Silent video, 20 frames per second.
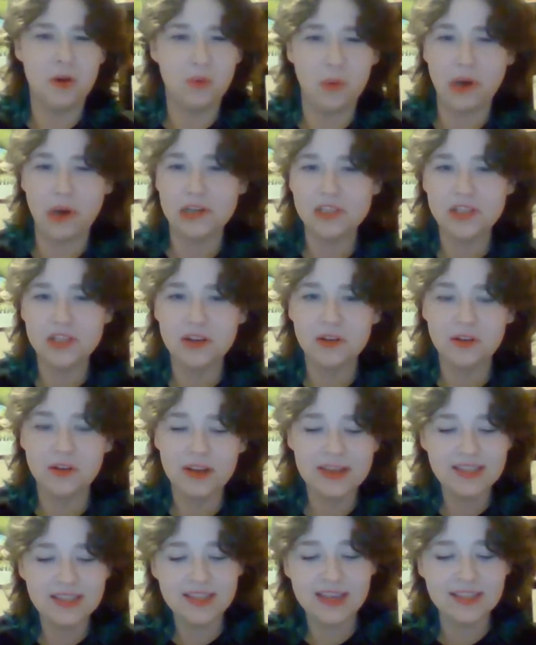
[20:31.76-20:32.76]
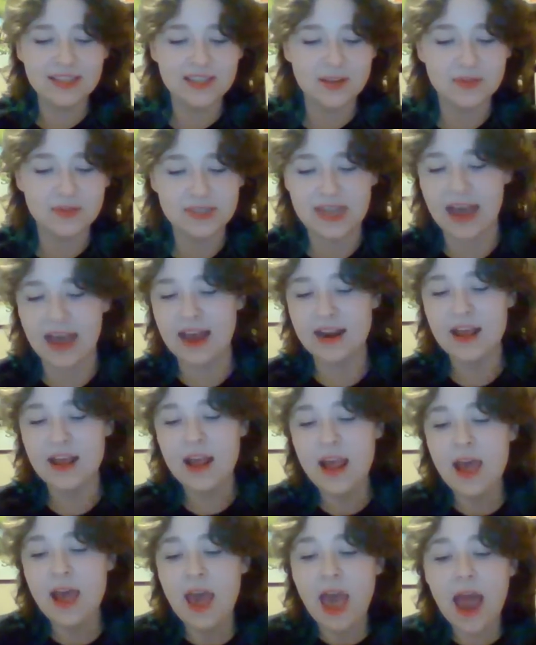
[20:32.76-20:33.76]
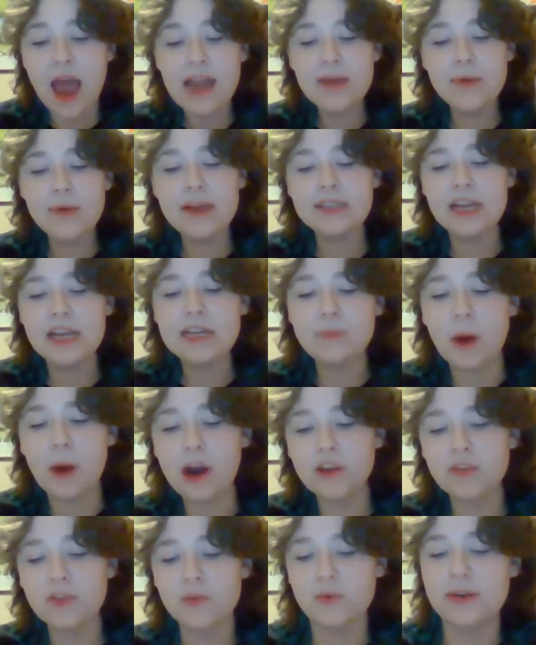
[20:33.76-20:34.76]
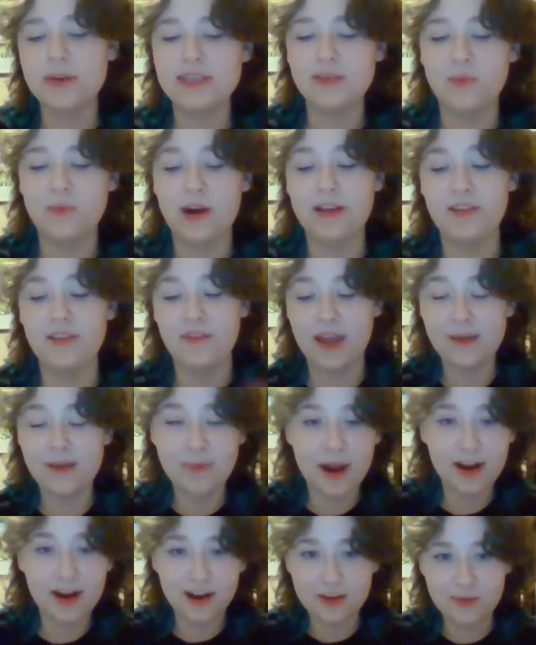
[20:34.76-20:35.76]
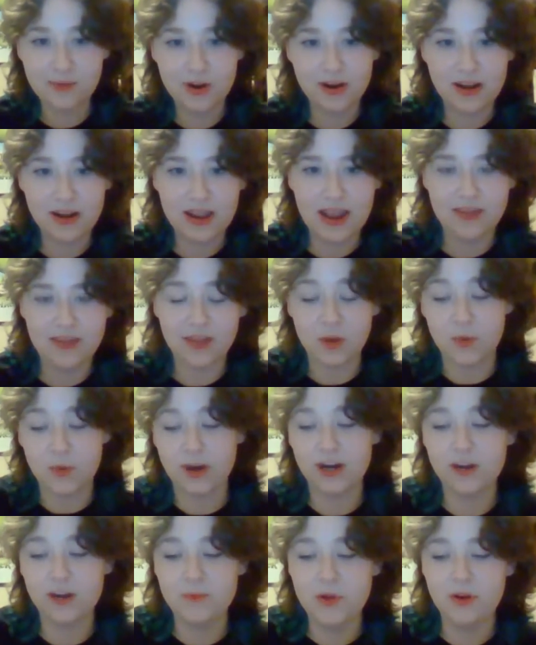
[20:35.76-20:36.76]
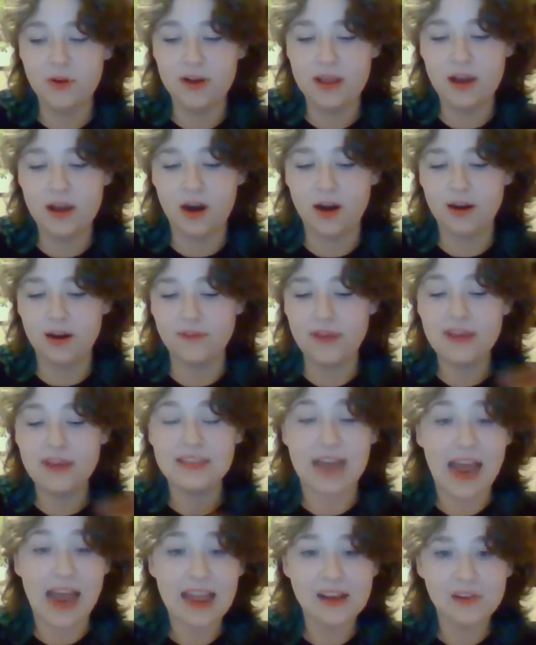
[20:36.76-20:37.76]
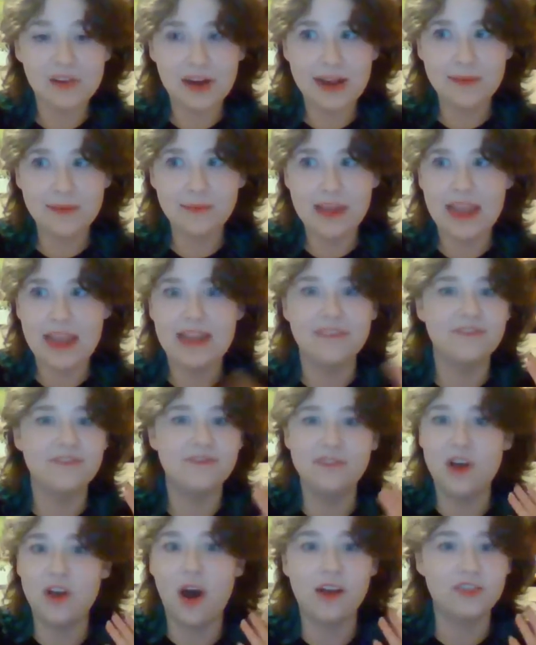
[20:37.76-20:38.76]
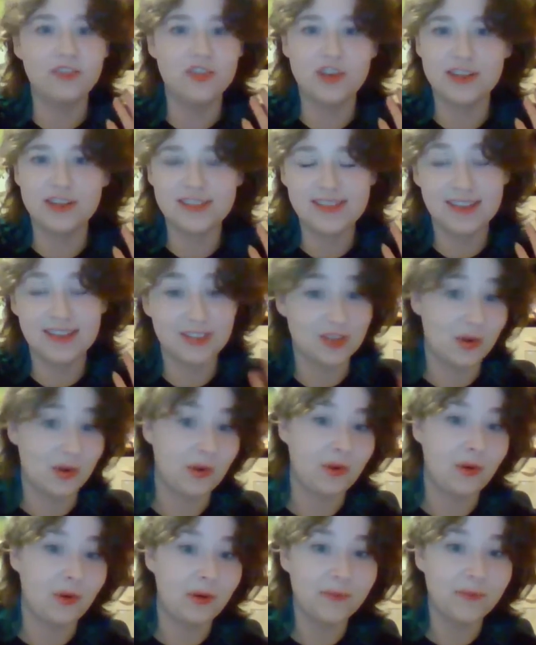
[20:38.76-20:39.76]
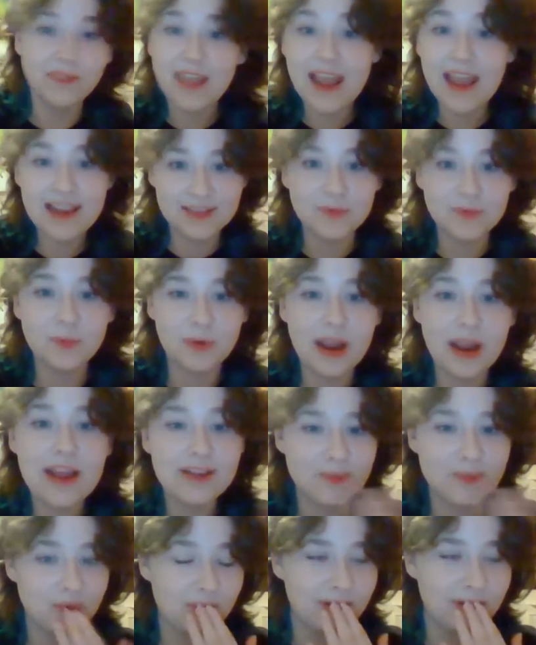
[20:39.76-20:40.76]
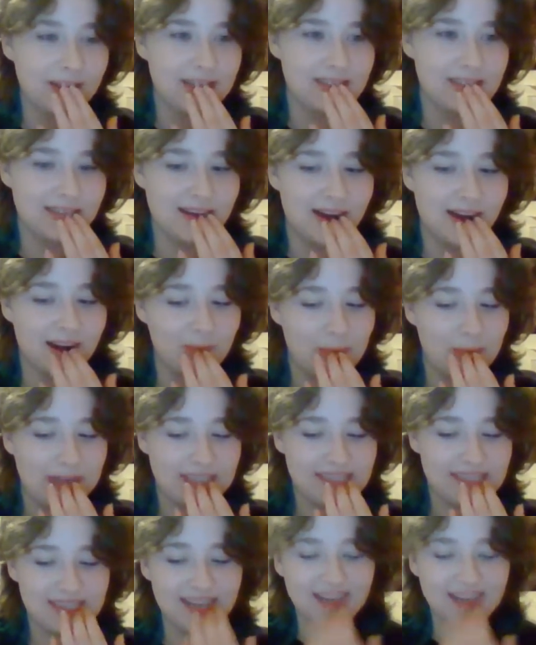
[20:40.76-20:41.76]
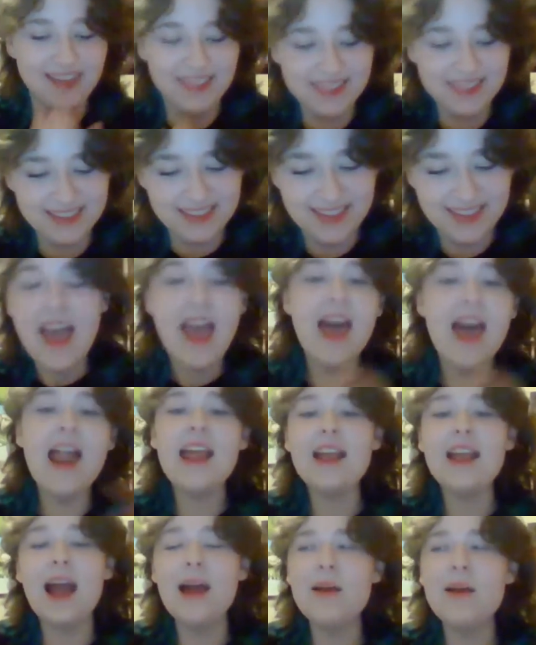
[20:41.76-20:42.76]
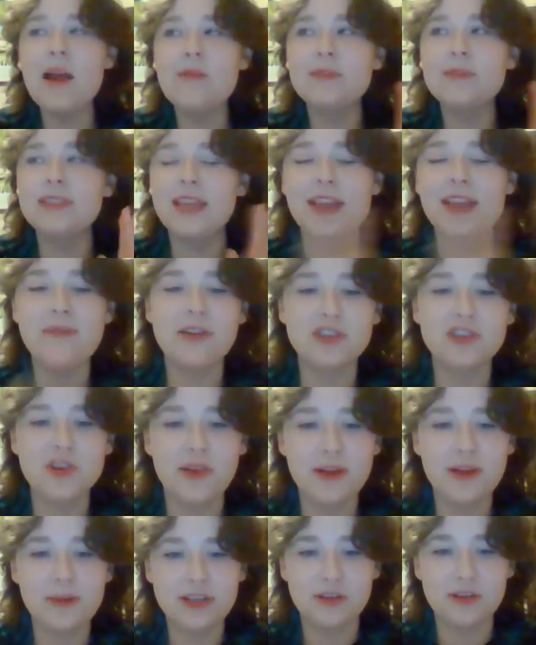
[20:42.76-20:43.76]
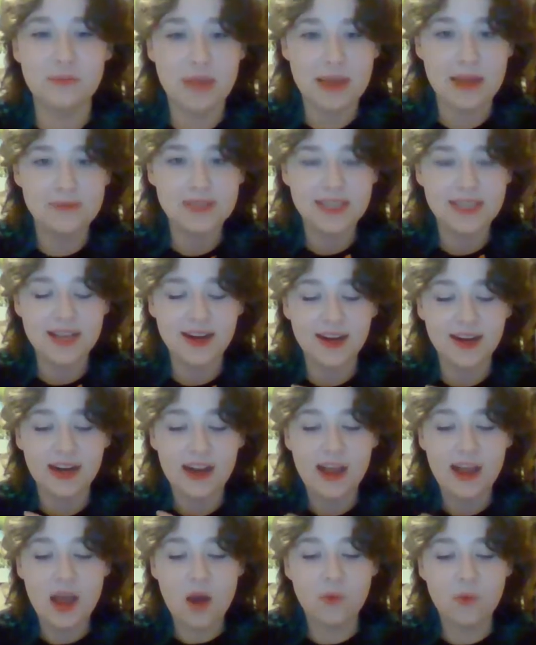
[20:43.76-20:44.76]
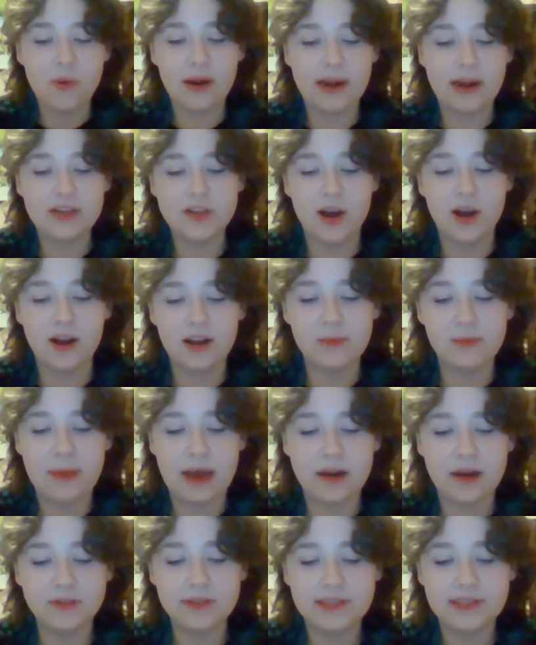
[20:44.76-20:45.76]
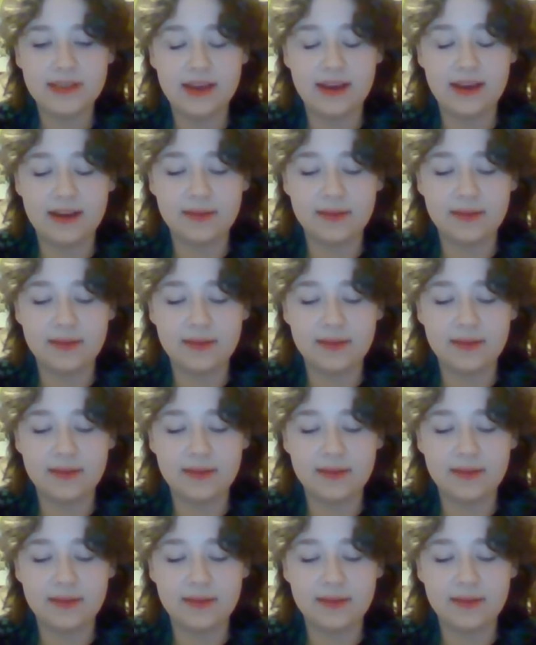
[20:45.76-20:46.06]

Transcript: don't want to. Isn't that so sad? Anyways, it's part of the reason why the vampire community and the queer community are a Venn diagram, if not just a circle. It's pretty synonymous. I was thinking about showing a bunch of memes here where I talk about